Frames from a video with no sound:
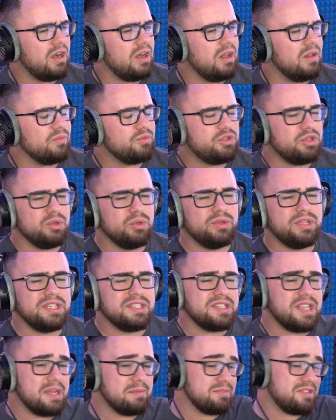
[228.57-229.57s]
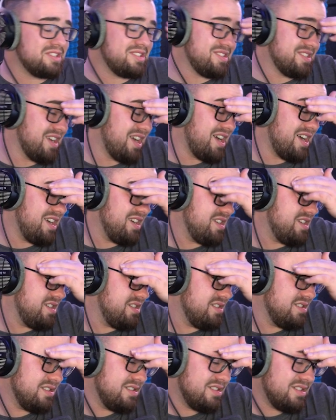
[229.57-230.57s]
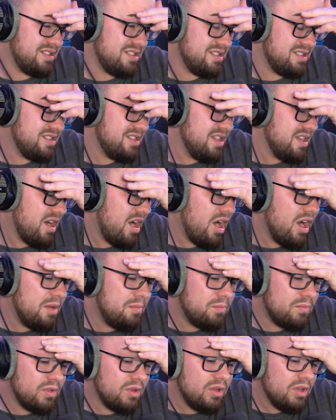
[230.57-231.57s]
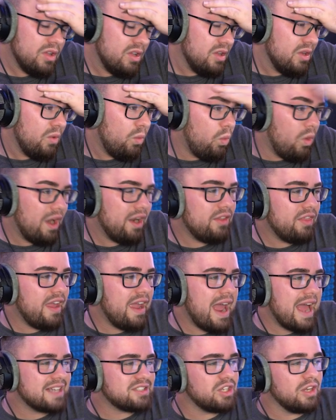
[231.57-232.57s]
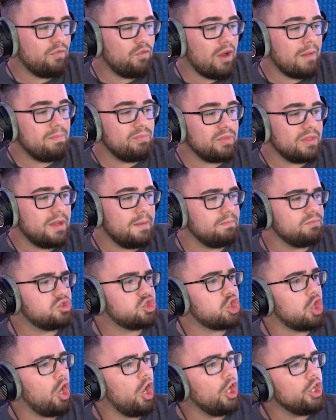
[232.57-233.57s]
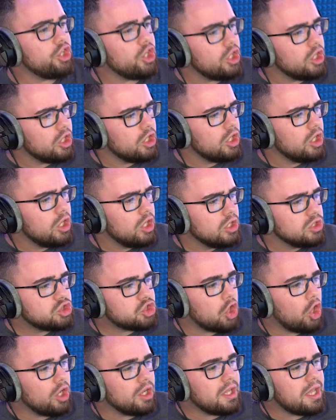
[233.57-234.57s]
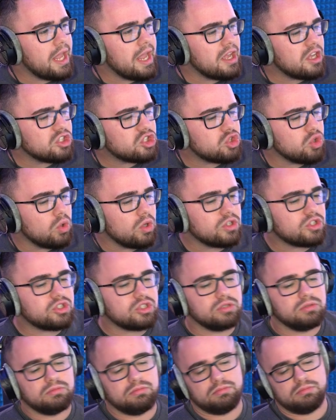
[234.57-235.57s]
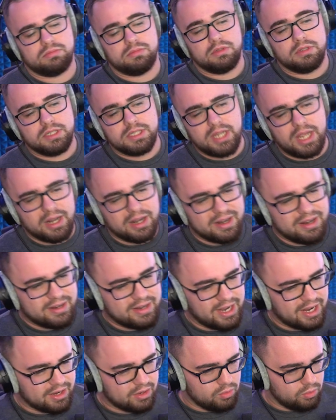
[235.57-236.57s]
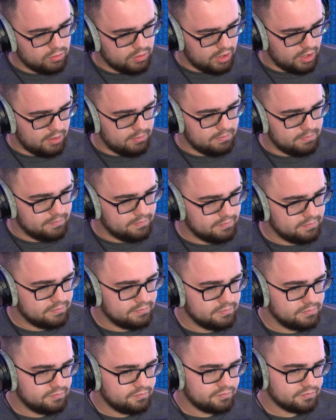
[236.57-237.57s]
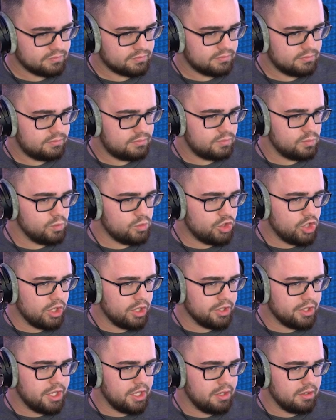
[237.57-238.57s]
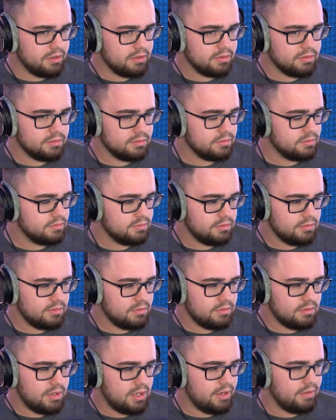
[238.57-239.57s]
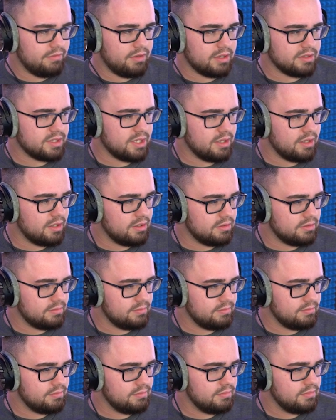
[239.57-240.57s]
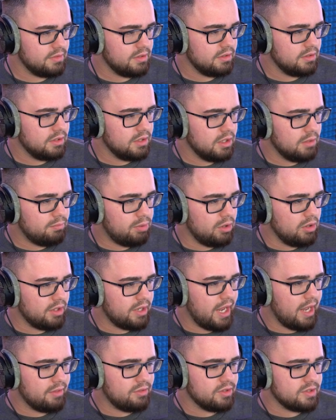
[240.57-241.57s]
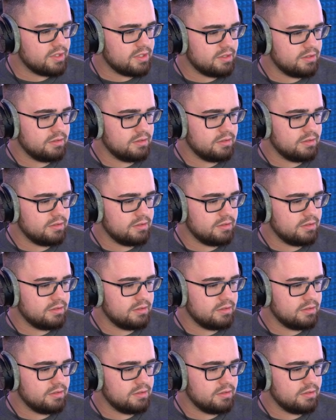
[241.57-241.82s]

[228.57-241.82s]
Dude, these names suck. Un what are they actually from? Chung? Chung Kingosaurus? Got a kind of cool name. Chunga King. I don't even know how to say that. Polacanthus.